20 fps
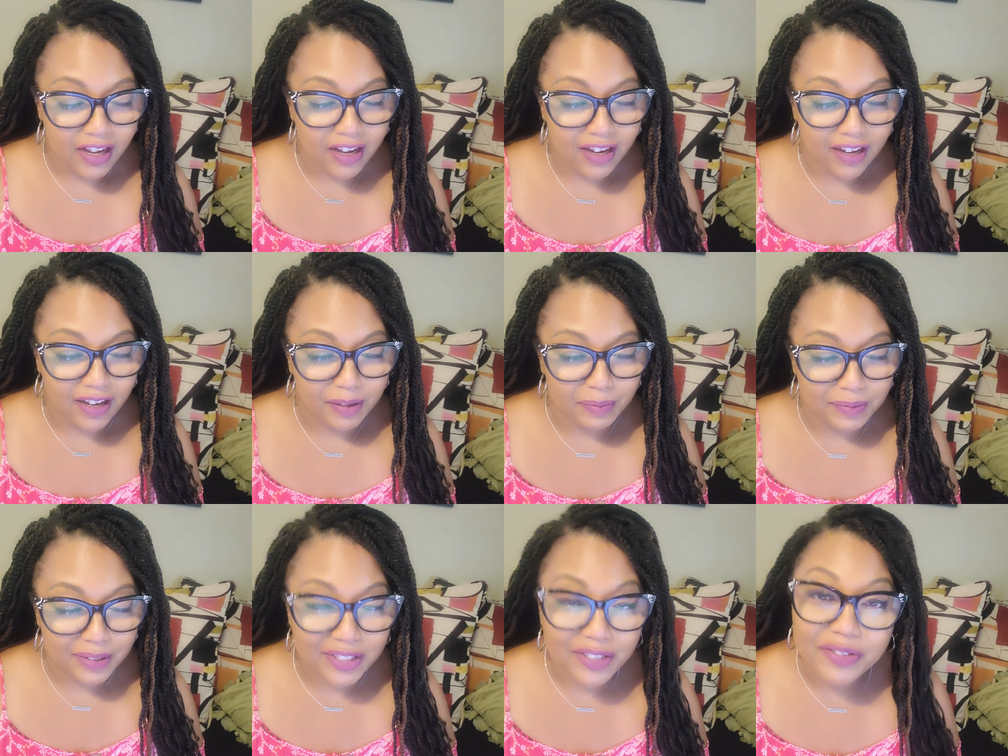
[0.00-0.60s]

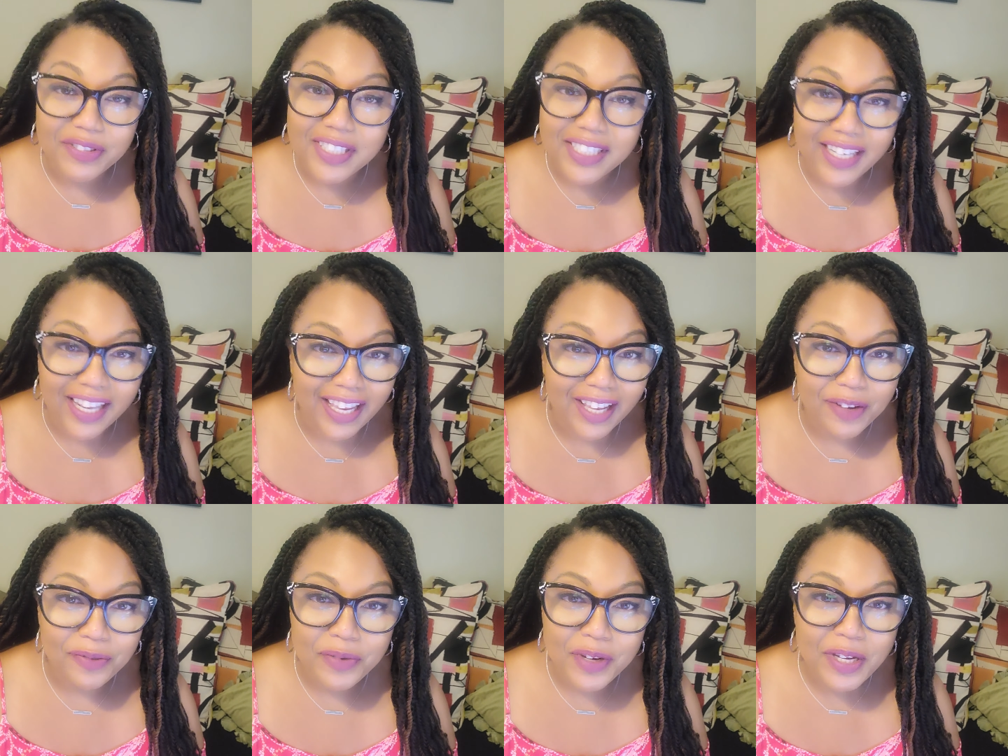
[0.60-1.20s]
Um, so
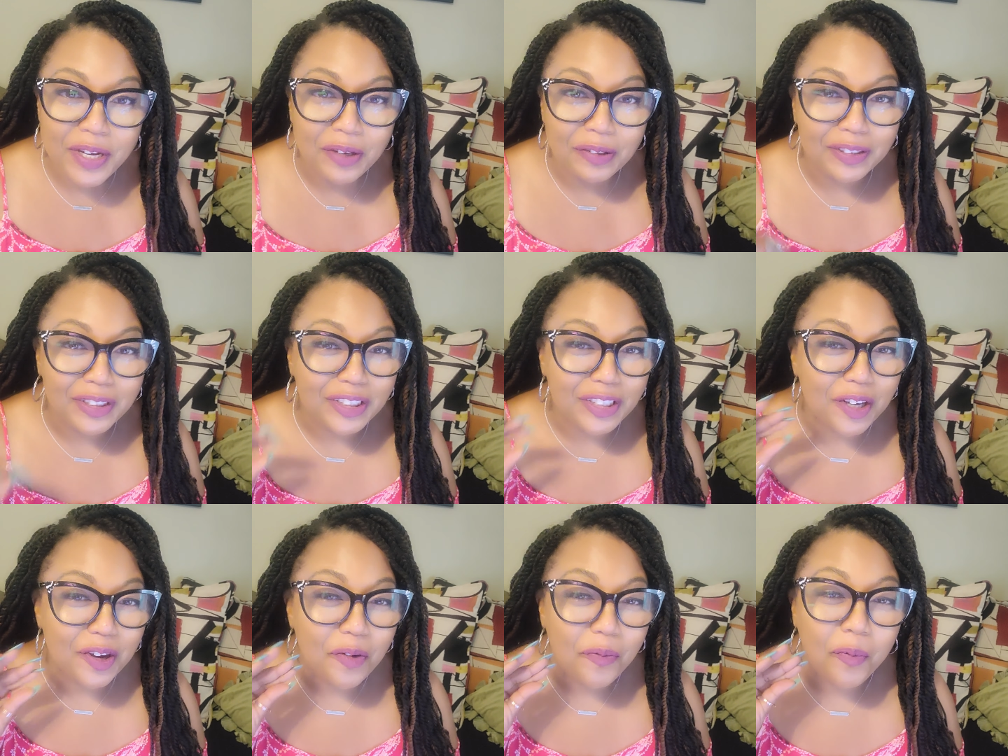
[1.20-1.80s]
today we go
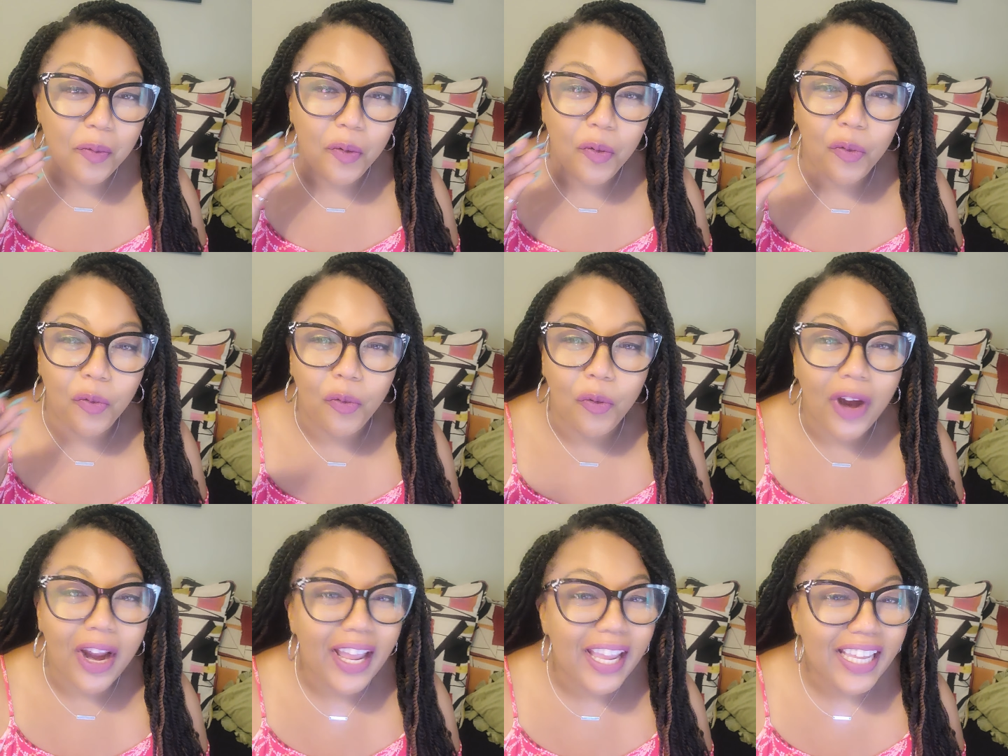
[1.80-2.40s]
jump
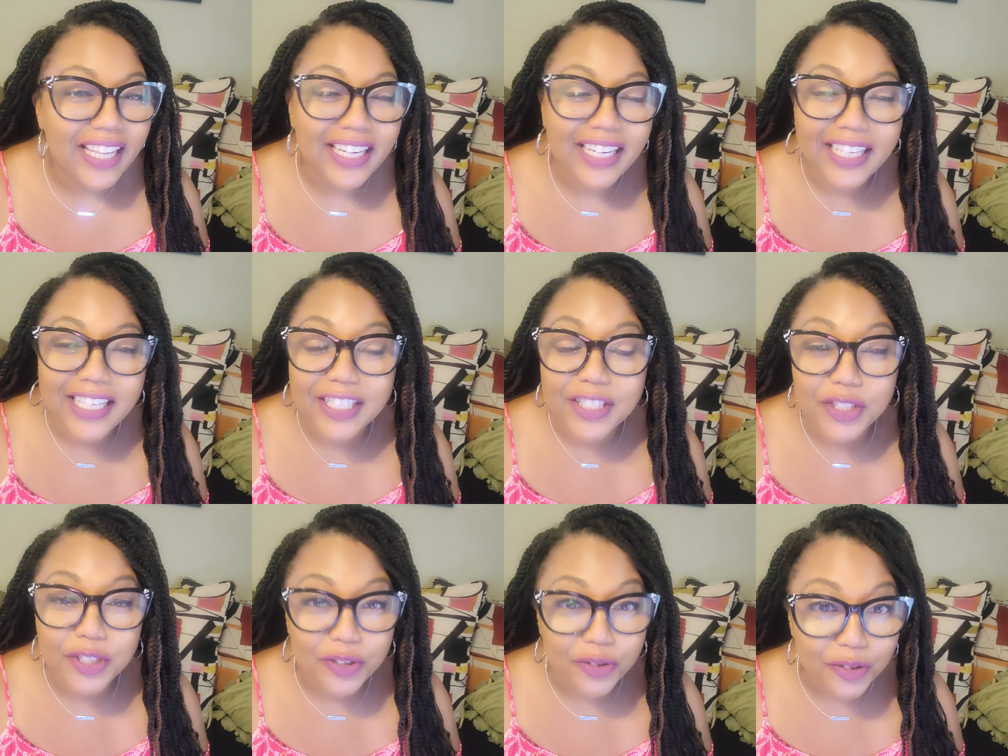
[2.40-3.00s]
right
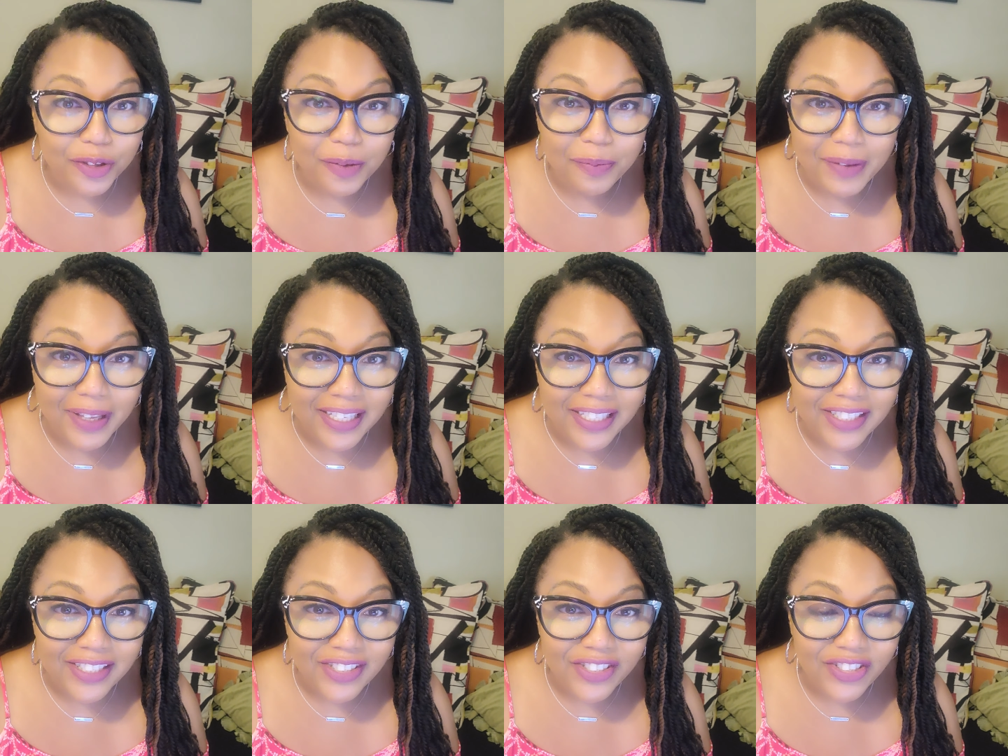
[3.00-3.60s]
into the
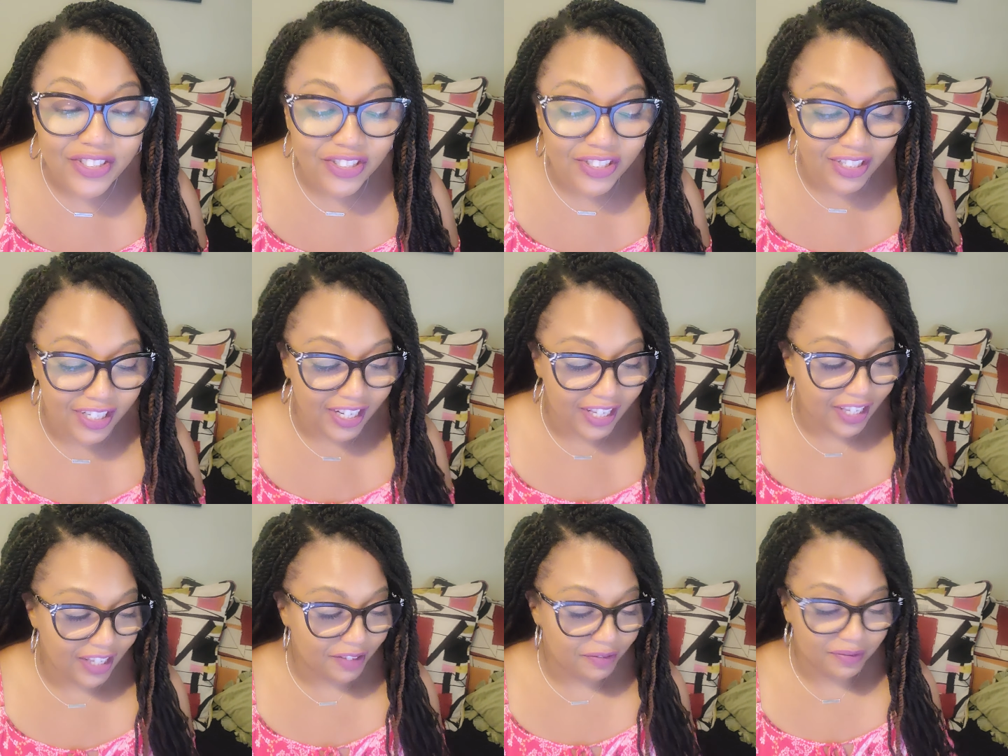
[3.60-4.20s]
message
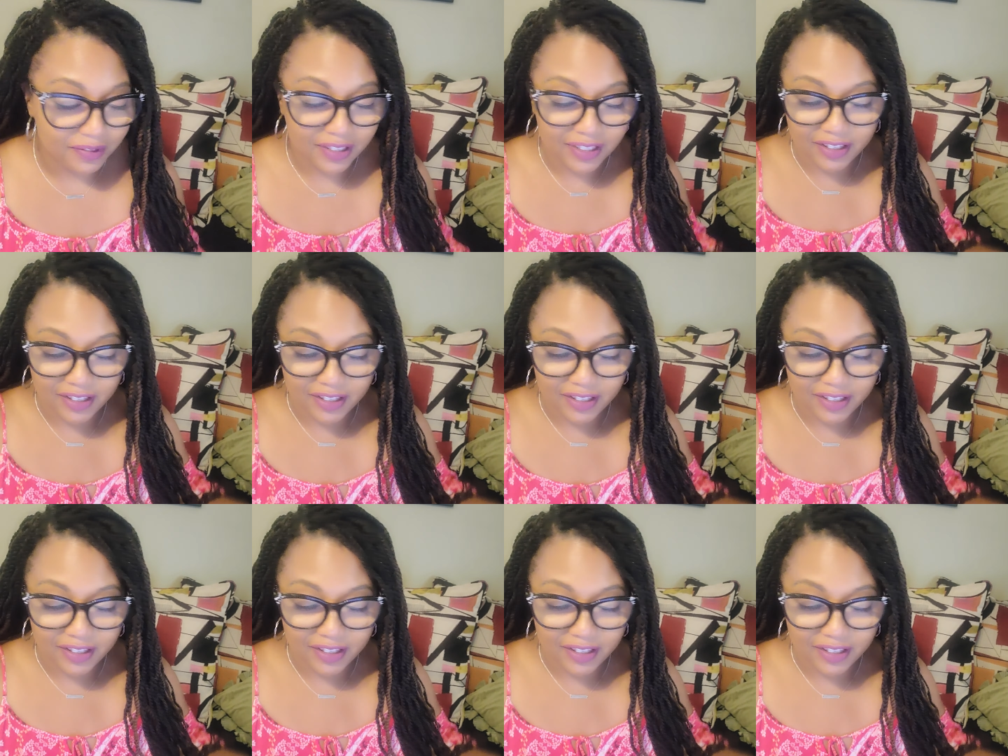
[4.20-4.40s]
today.